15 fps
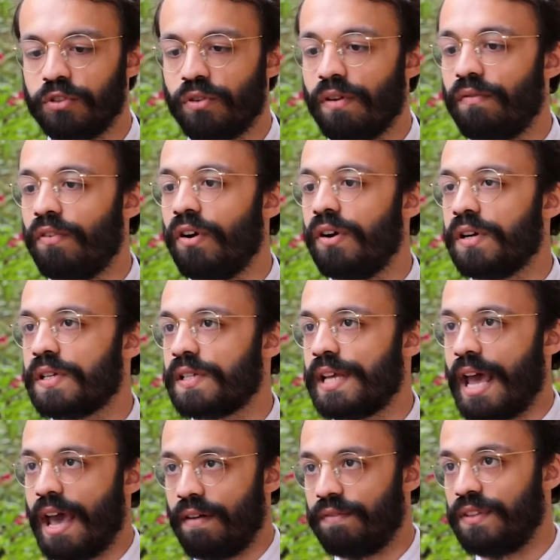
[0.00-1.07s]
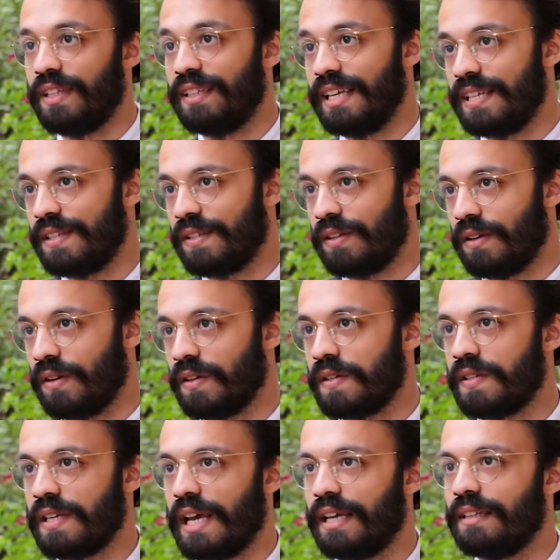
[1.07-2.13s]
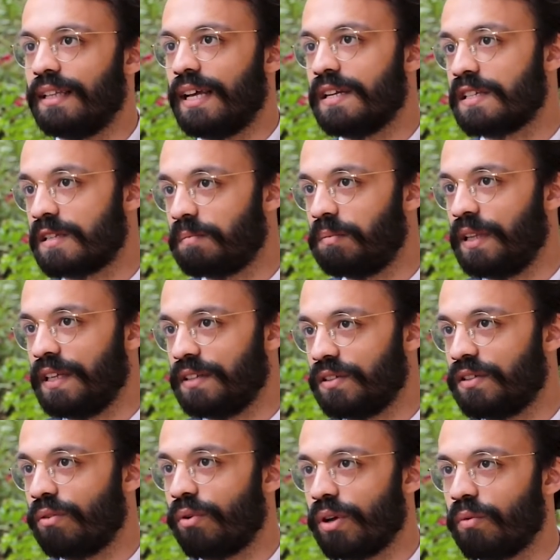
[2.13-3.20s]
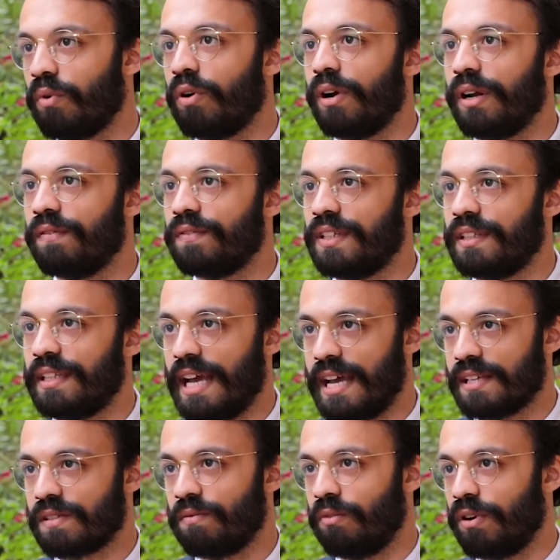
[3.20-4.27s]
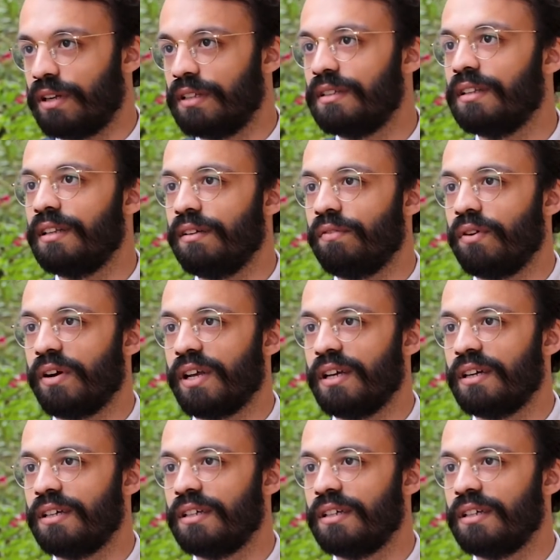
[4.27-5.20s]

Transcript: traverse half the distance and then split the reward of the task for the delivery.